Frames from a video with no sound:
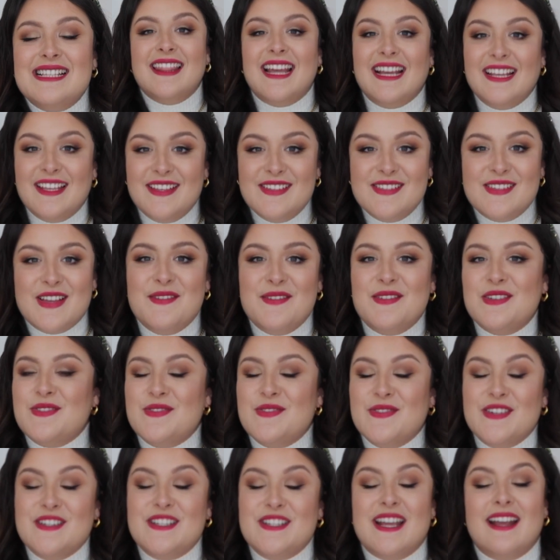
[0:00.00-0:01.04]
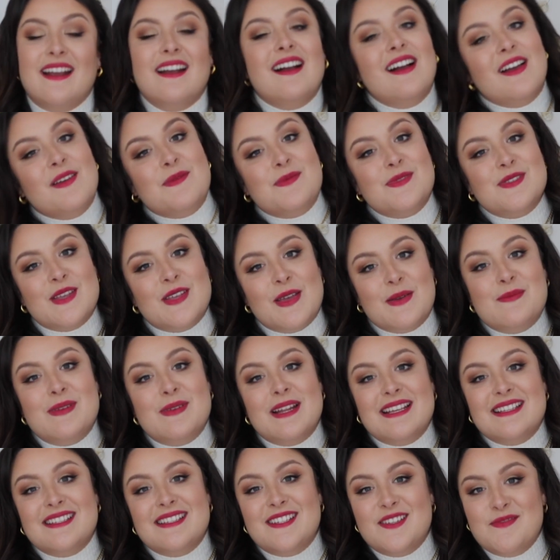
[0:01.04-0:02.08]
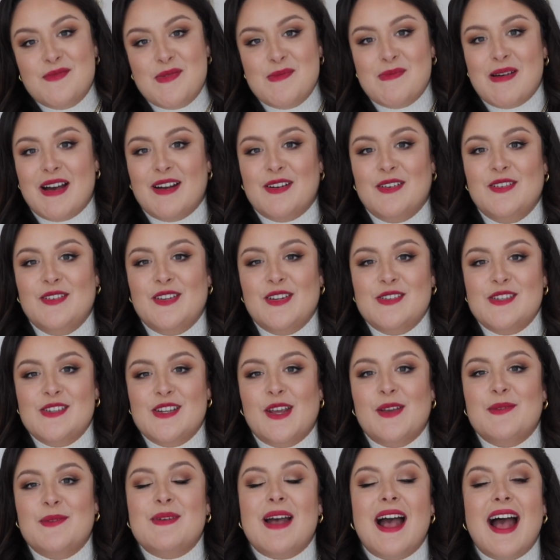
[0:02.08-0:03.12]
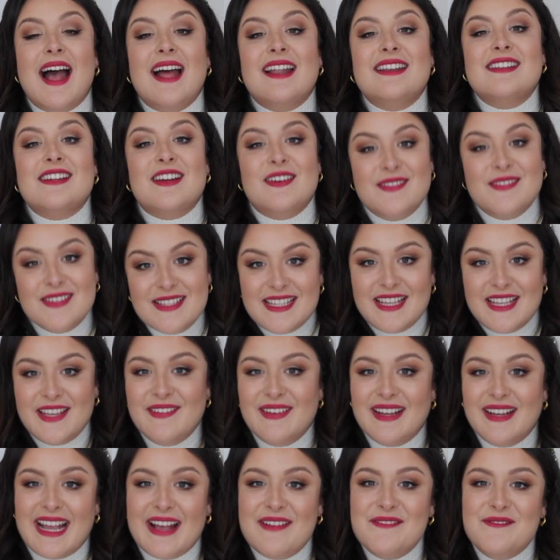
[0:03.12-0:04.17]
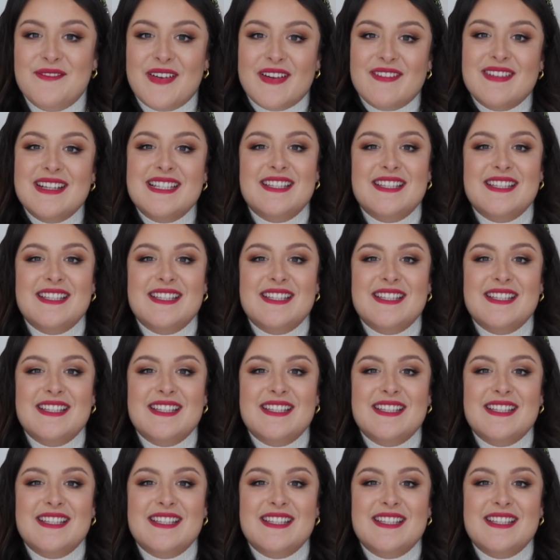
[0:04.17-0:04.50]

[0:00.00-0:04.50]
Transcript: Thank you so much for watching. I'm so pleased to be back on YouTube, and I will see you again very